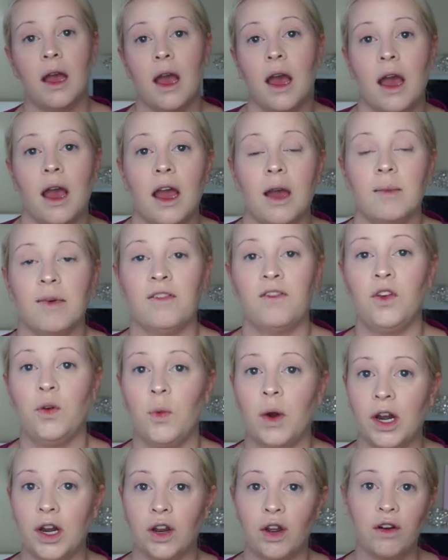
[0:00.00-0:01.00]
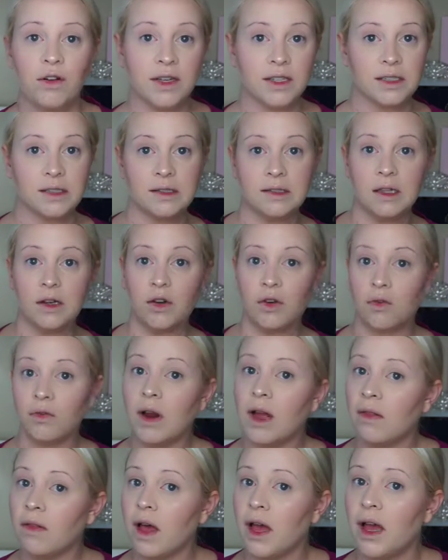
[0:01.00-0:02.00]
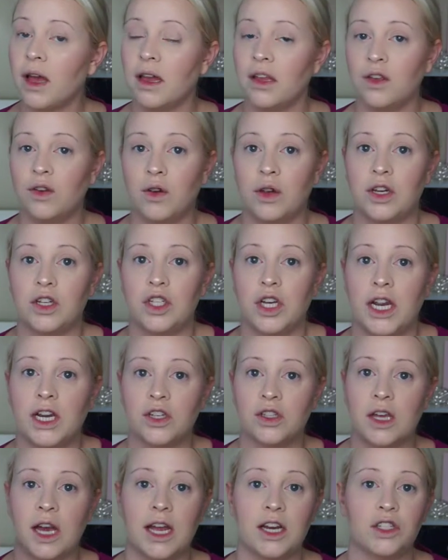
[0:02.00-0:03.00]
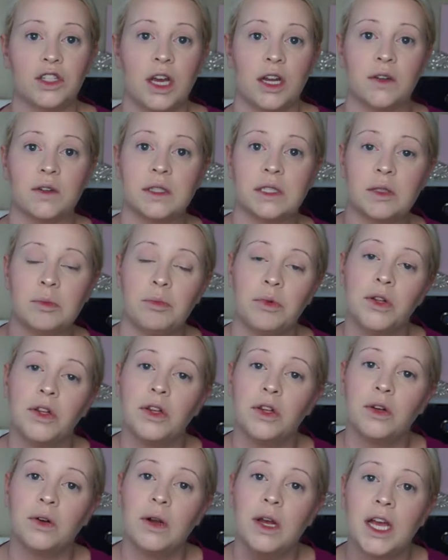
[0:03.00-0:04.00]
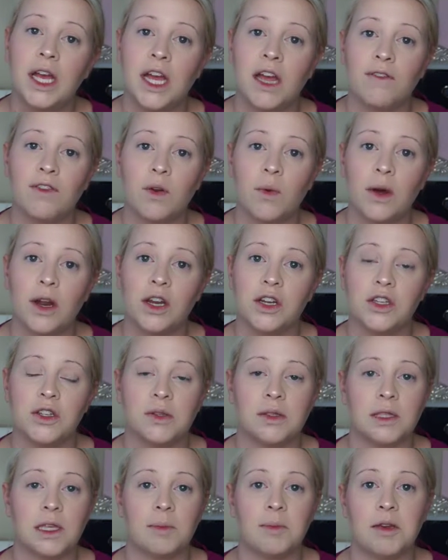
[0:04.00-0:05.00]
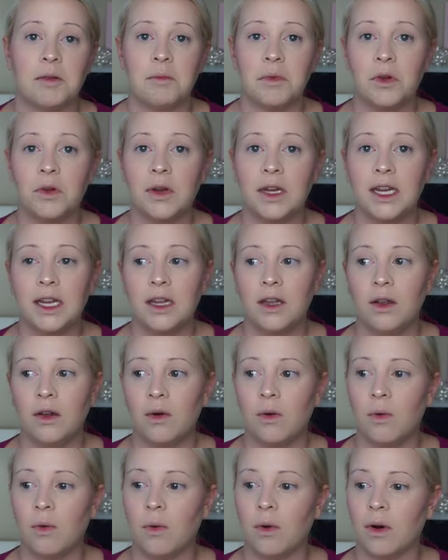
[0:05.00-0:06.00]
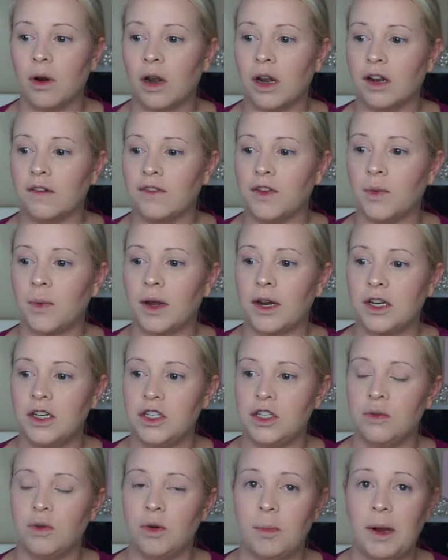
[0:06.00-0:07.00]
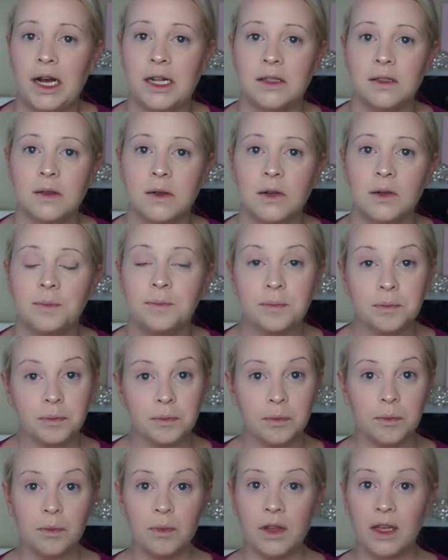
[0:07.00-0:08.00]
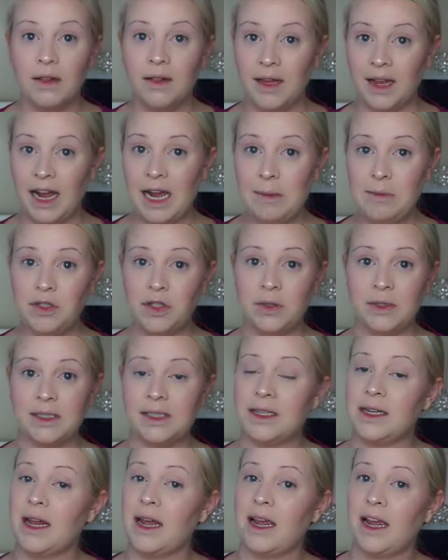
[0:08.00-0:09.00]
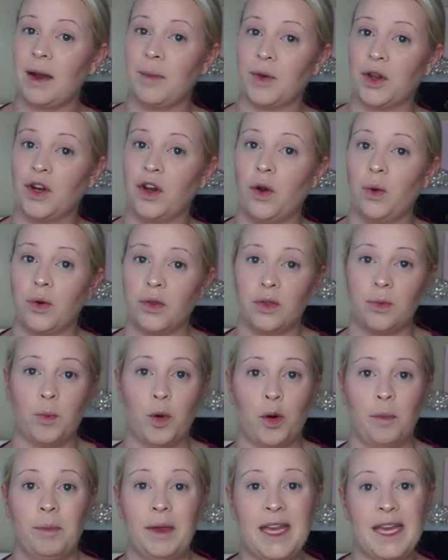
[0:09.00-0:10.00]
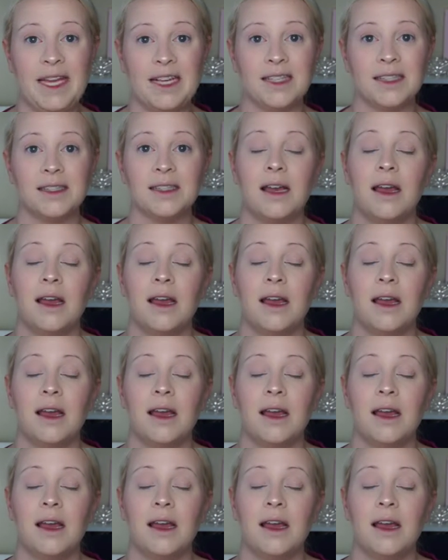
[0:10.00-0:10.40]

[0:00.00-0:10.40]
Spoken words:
If you want to go as Cinderella, you could change the eyeshadows to blue. If you want to do Sleeping Beauty, or if you want to do Rapunzel, like I'm doing today, I'm going to go with more pinks.